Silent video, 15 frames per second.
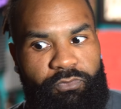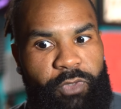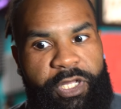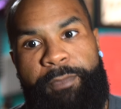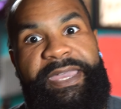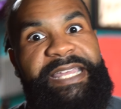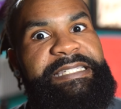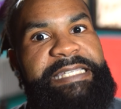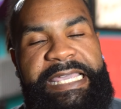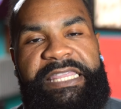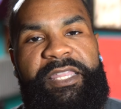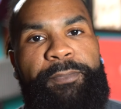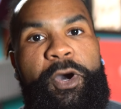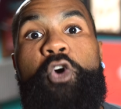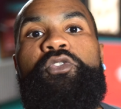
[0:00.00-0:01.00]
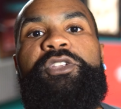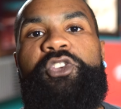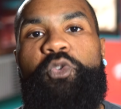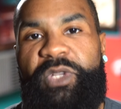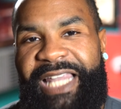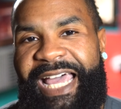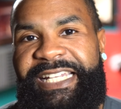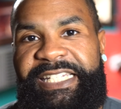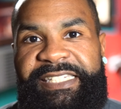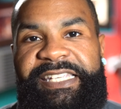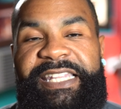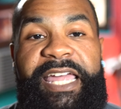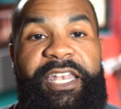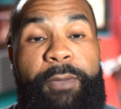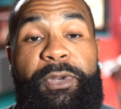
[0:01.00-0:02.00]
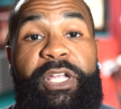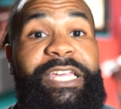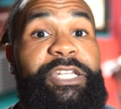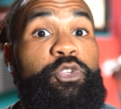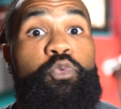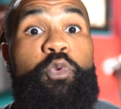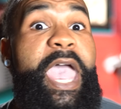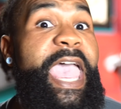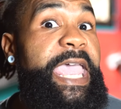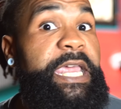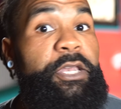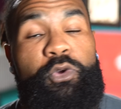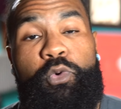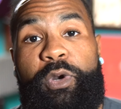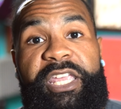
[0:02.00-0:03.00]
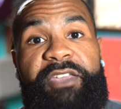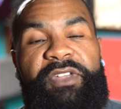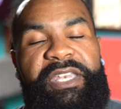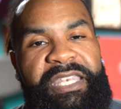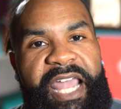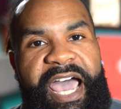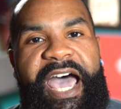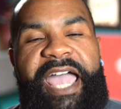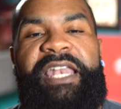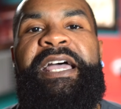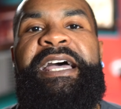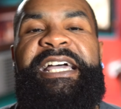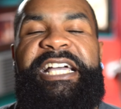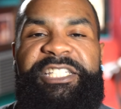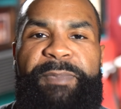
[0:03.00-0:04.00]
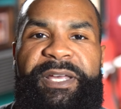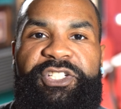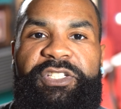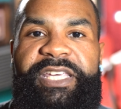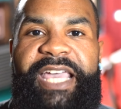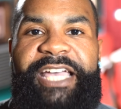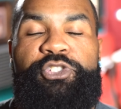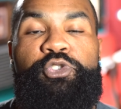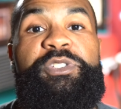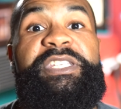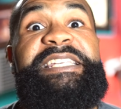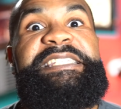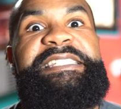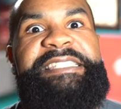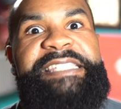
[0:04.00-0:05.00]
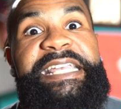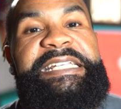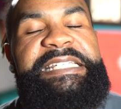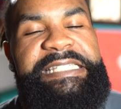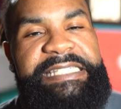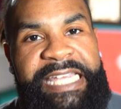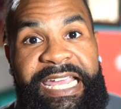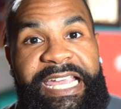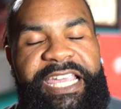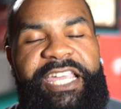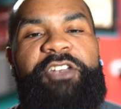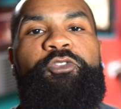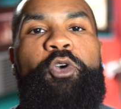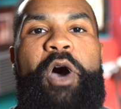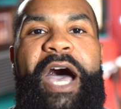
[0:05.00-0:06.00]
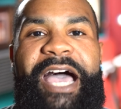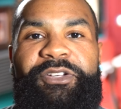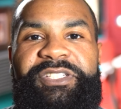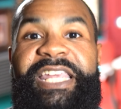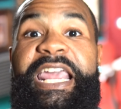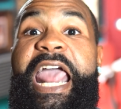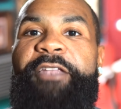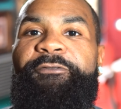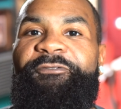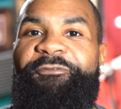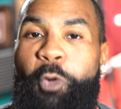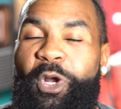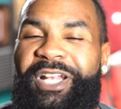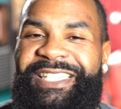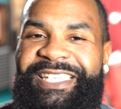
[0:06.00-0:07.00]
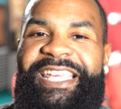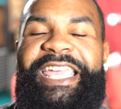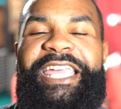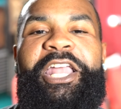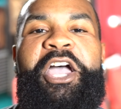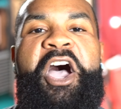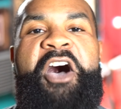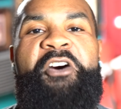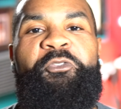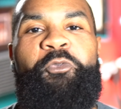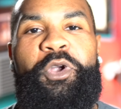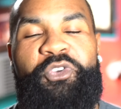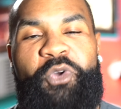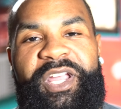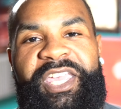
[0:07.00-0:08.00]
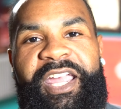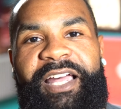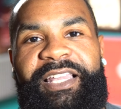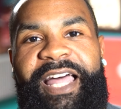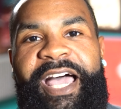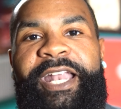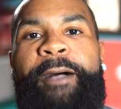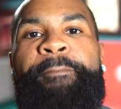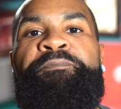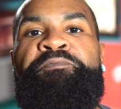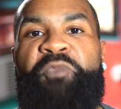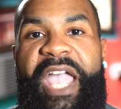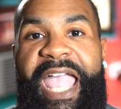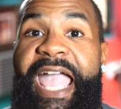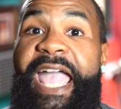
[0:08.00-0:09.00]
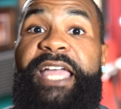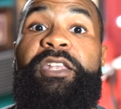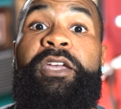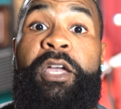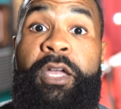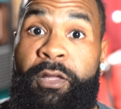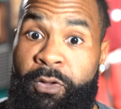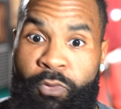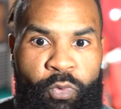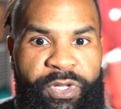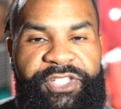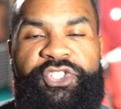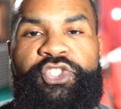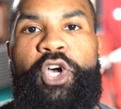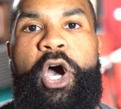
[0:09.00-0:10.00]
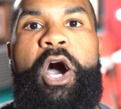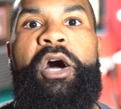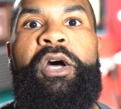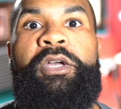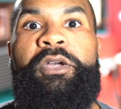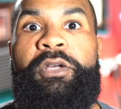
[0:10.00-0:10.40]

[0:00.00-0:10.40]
commits in the boat, you would like to see that number get to 8 or even 9, especially as you see 16 for Ohio State and 14 for North Carolina. And we saw